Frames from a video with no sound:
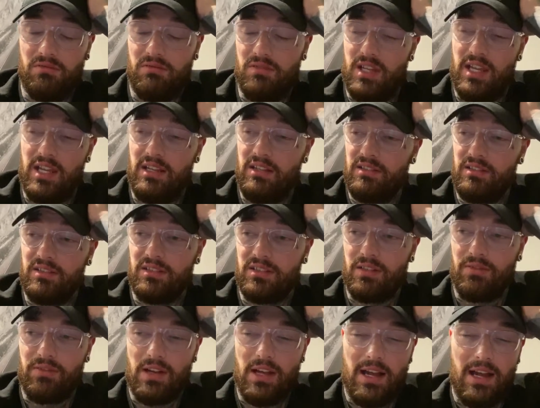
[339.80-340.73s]
inks and
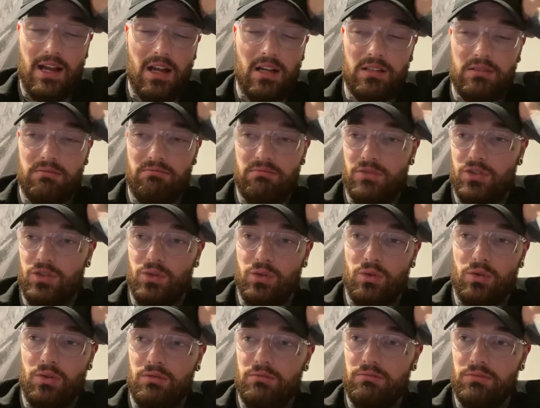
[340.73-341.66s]
stuff like that. I
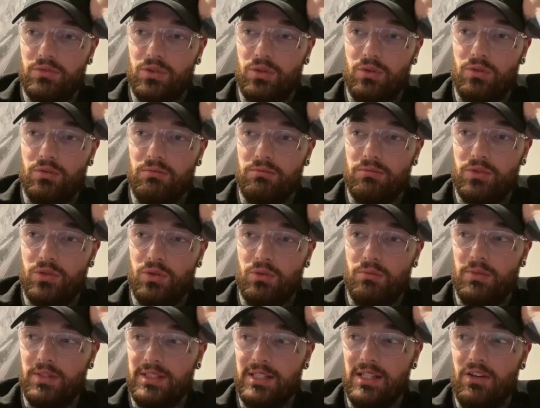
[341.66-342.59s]

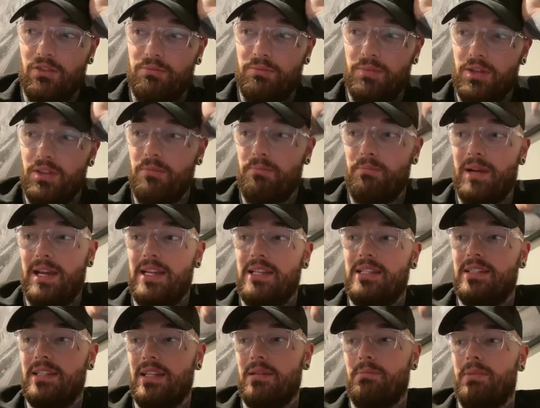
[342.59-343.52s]
taught myself. But the
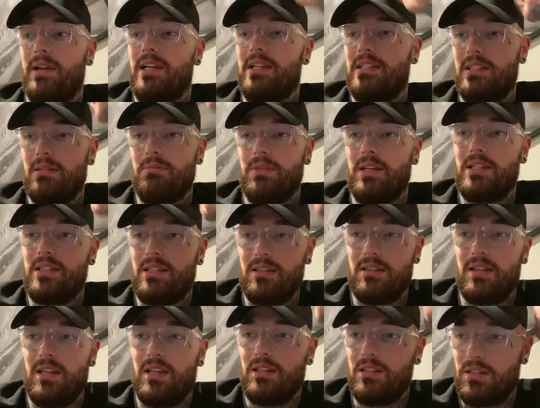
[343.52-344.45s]
basic
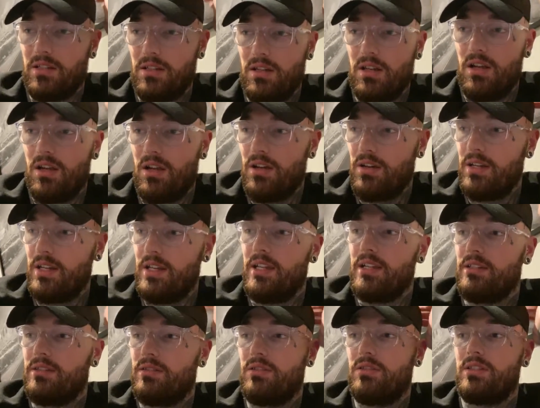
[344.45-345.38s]
thing to learn
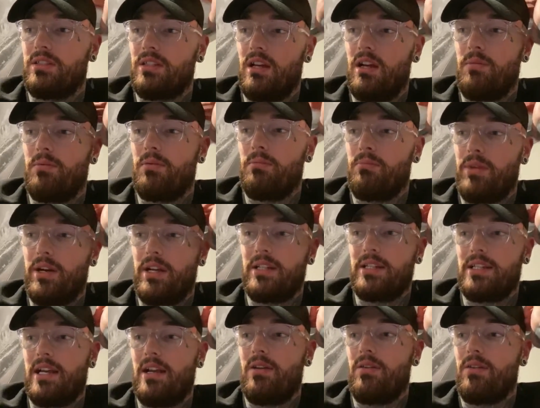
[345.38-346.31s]
is to set up and break
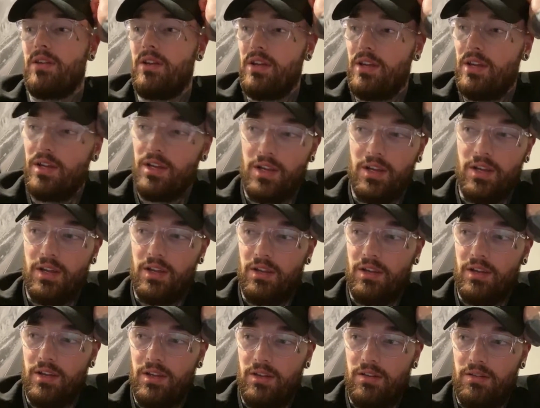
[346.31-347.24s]
down
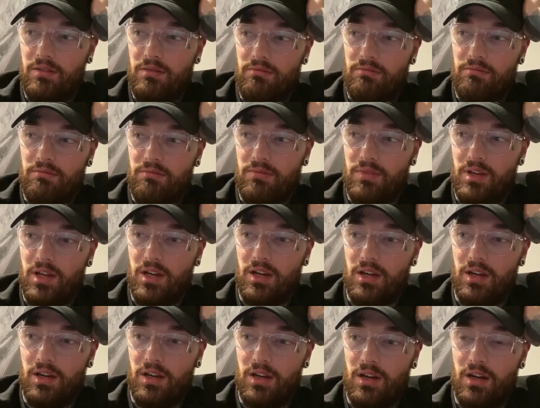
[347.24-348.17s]

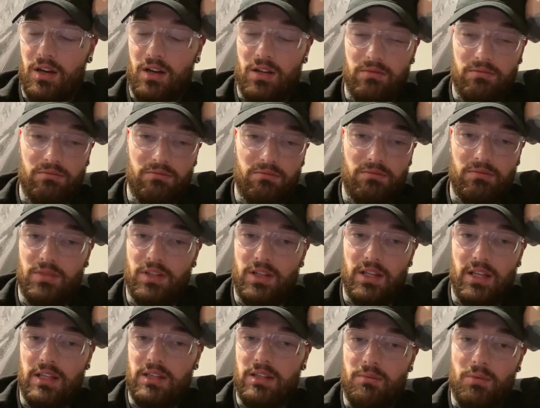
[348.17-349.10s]

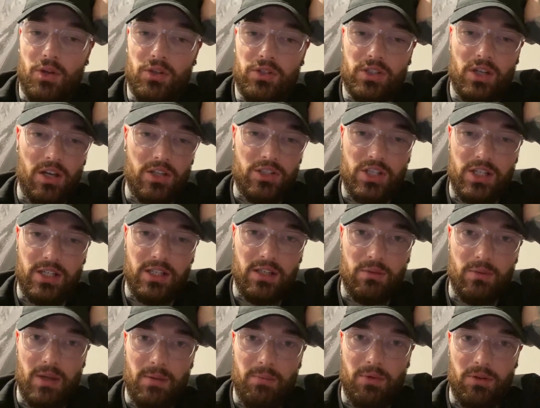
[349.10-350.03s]
in the most hygienic
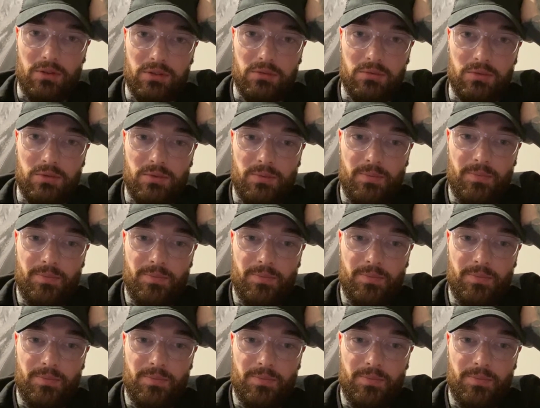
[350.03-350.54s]
way possible.